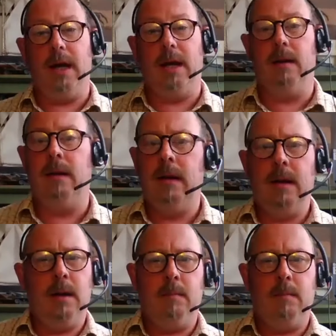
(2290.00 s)
guy in.
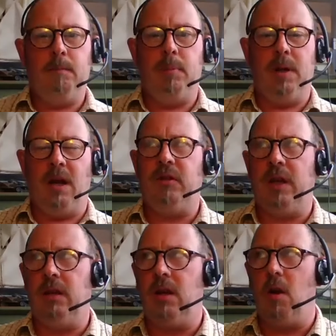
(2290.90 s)
But I
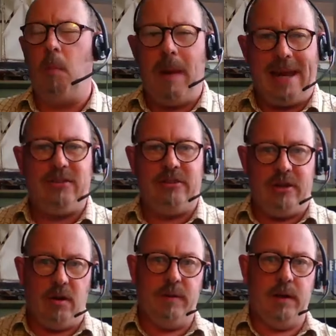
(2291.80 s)
think the
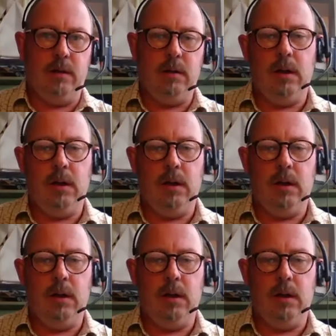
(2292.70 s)
complexity of it